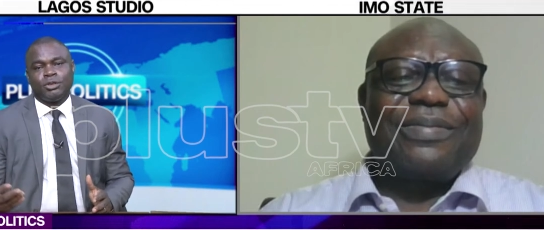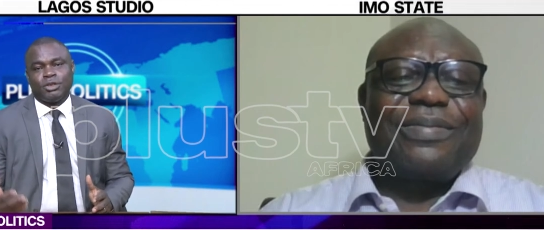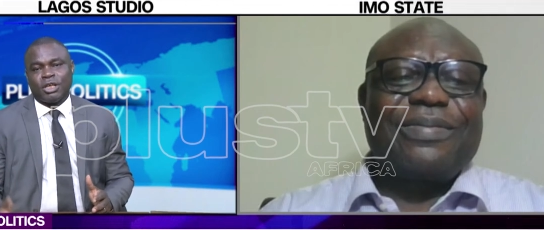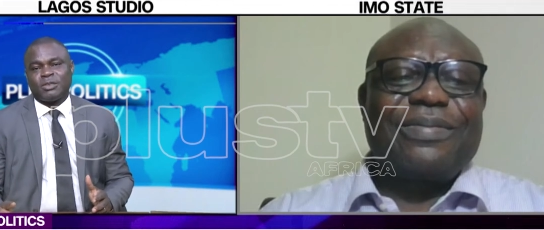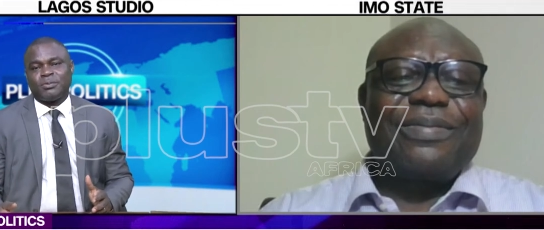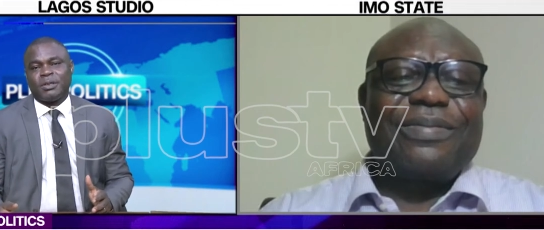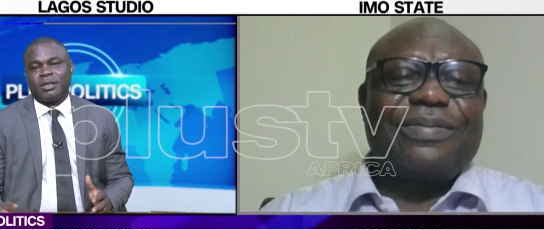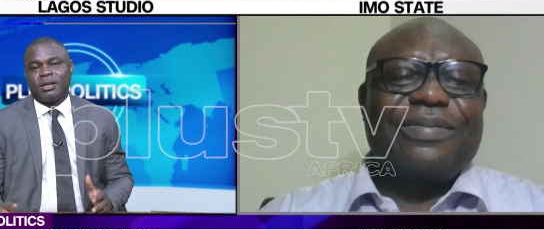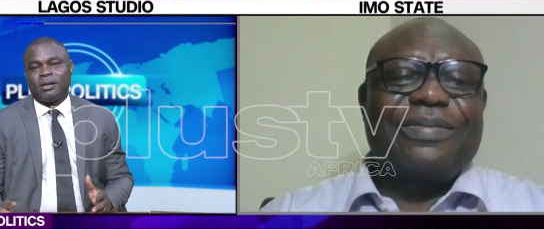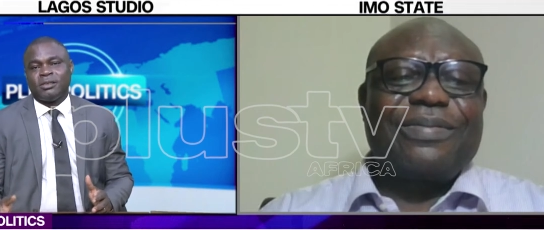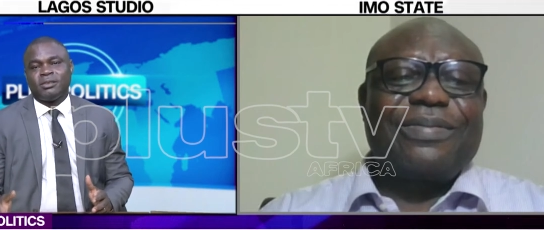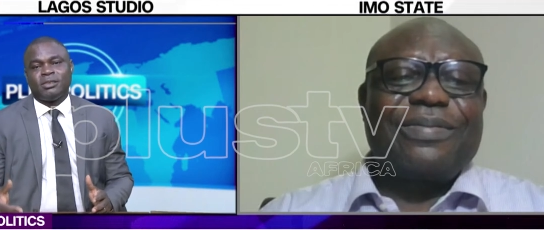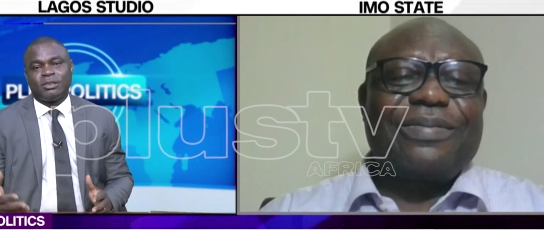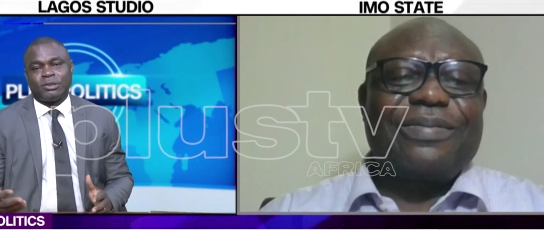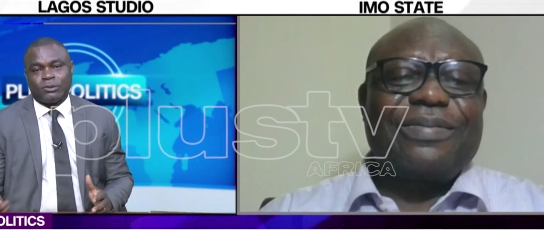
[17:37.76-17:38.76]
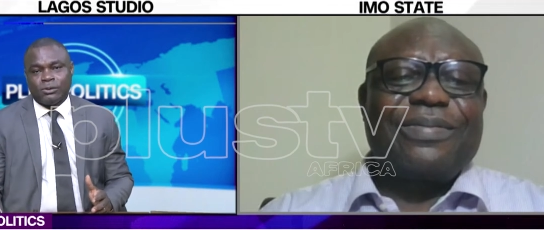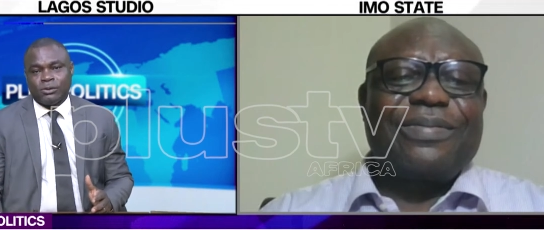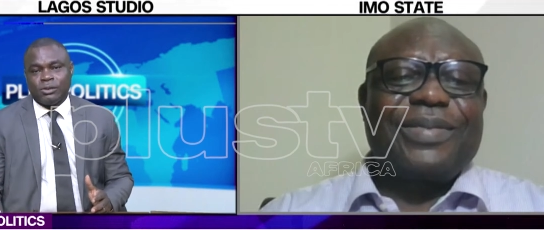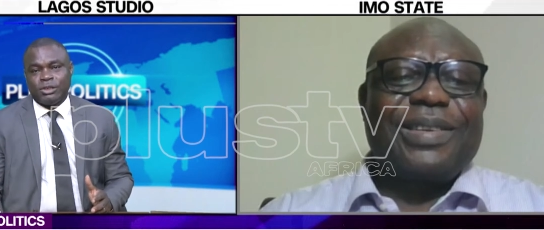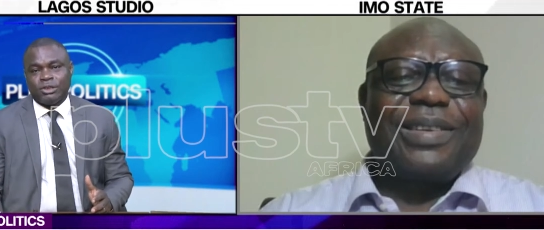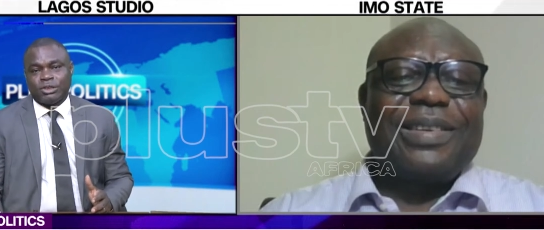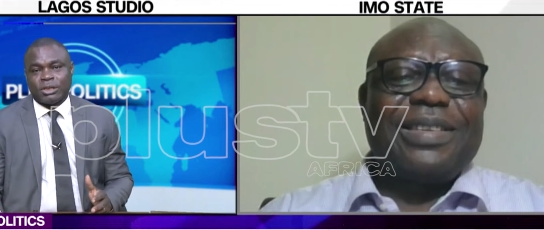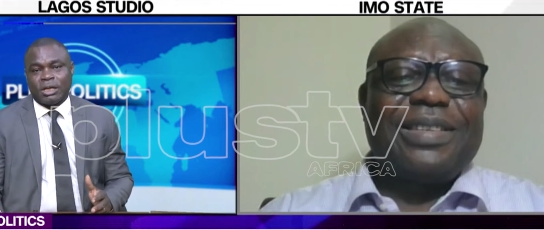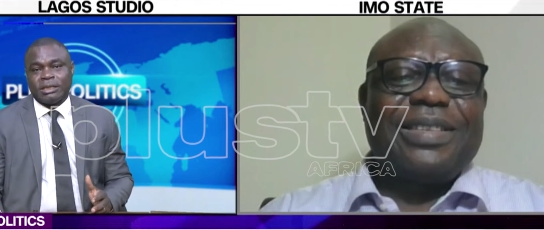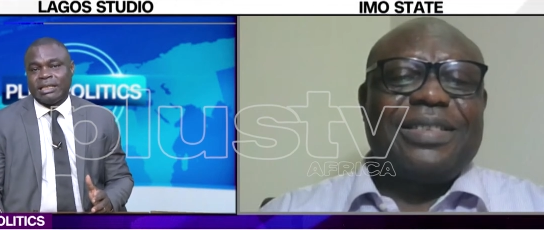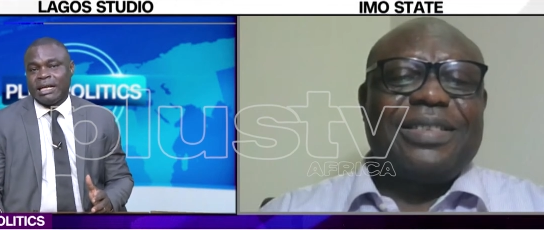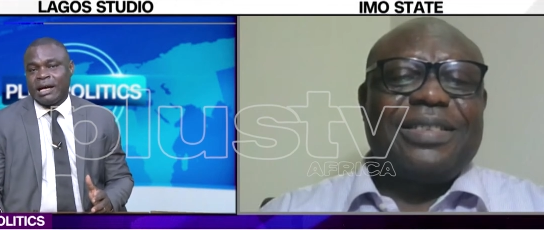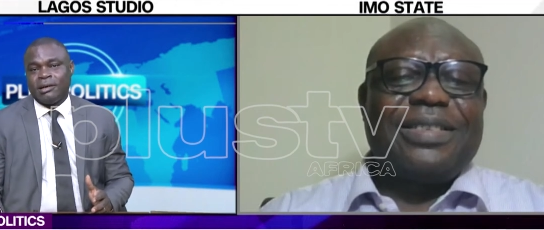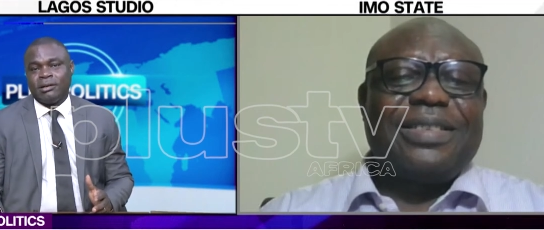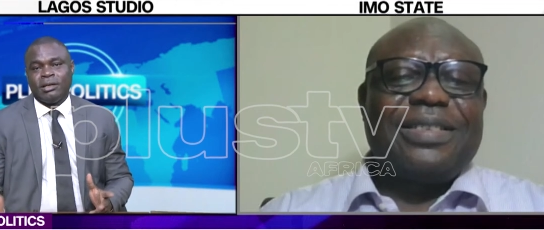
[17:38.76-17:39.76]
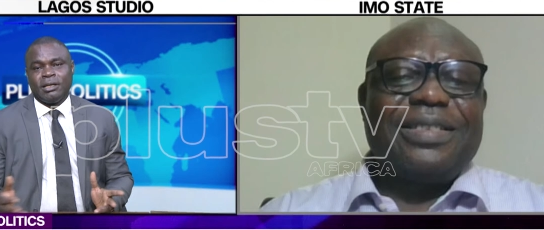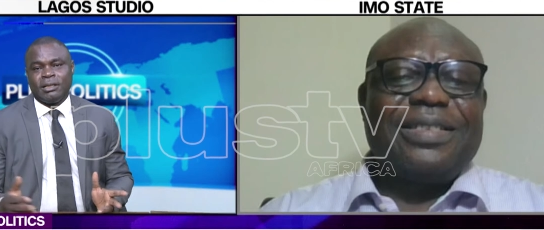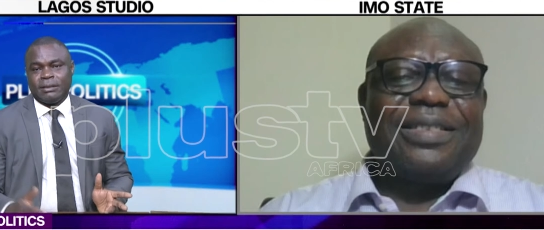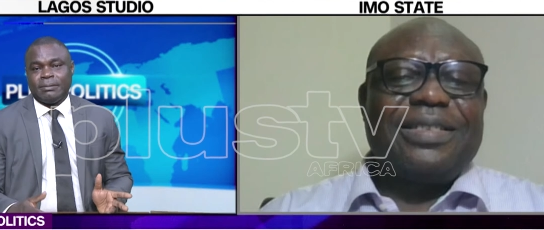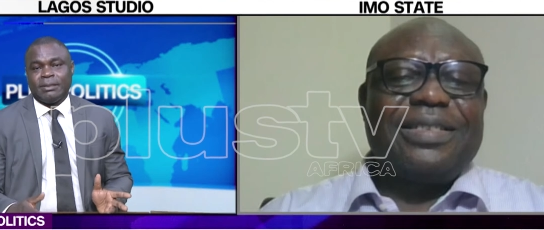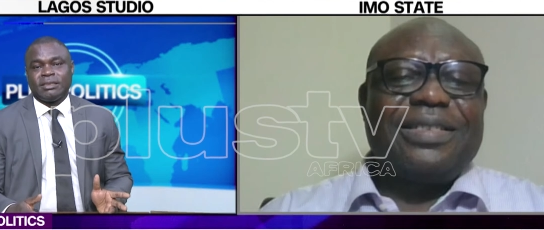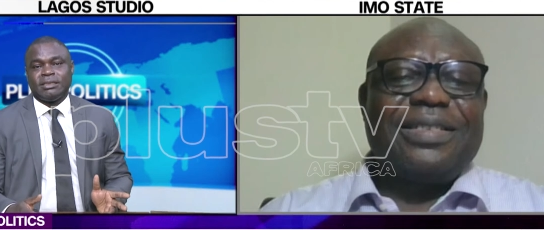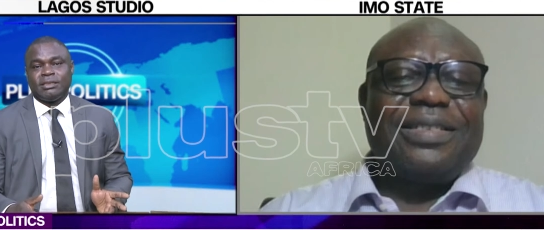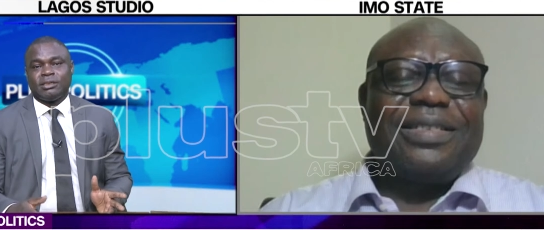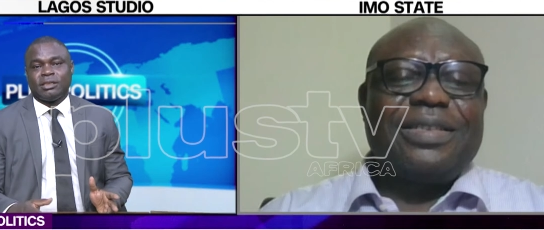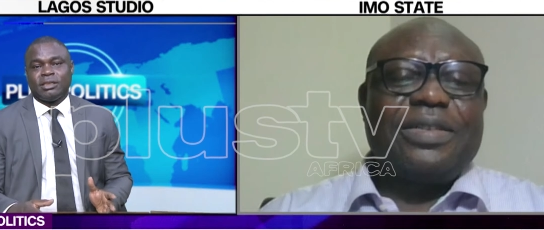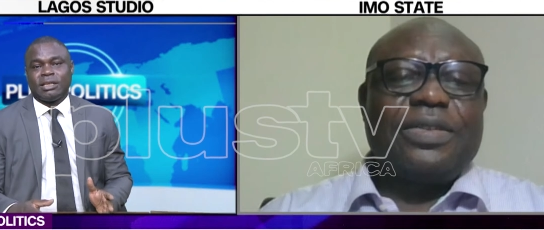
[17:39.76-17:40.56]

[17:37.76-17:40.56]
Speaker 1: just because the school is shut down, the person is not